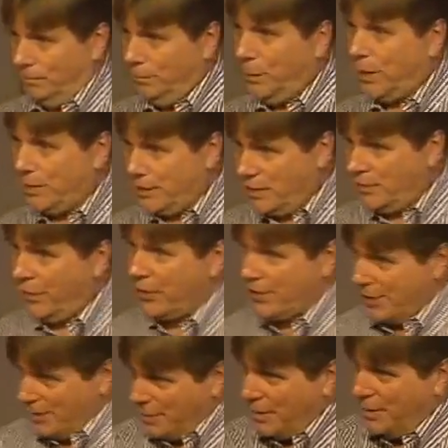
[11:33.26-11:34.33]
because he's very
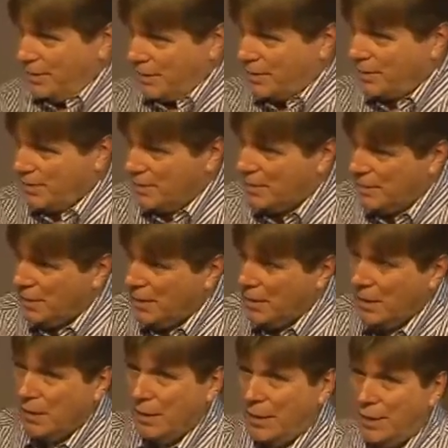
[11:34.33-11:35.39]
serious.
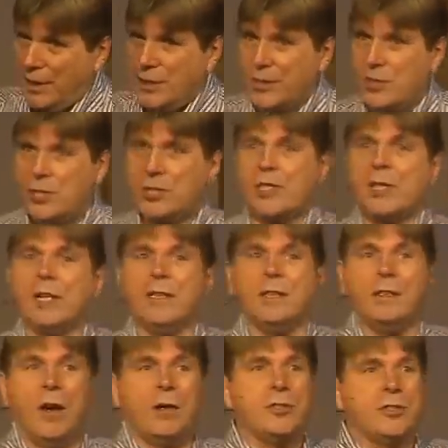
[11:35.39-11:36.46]
He doesn't just say,
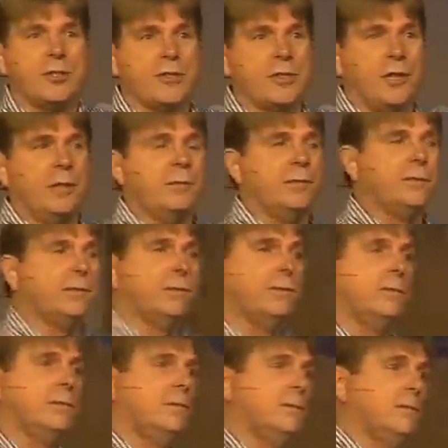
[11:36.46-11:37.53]
Guard yourself,
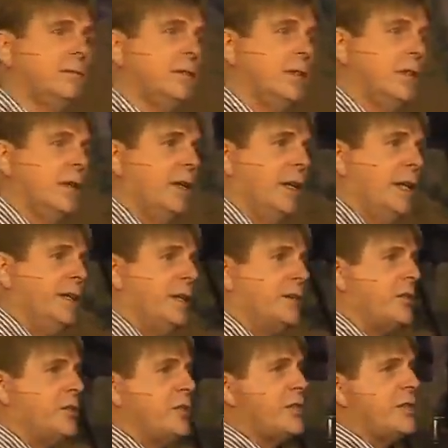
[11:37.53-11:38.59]
he
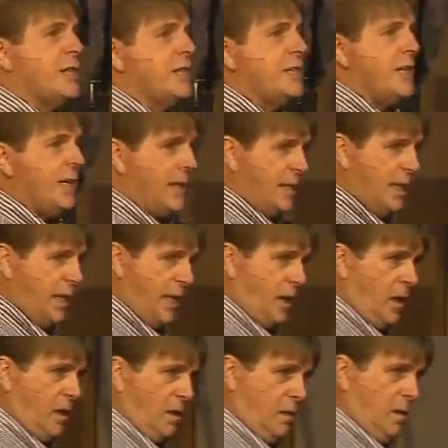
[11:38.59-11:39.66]
doesn't just say, Take
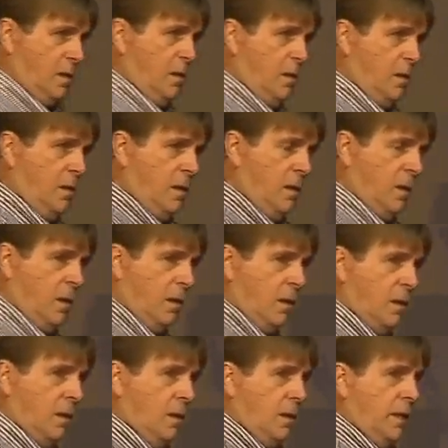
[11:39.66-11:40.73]
care.
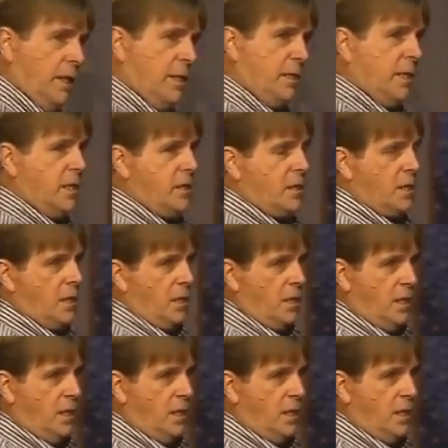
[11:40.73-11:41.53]
He says,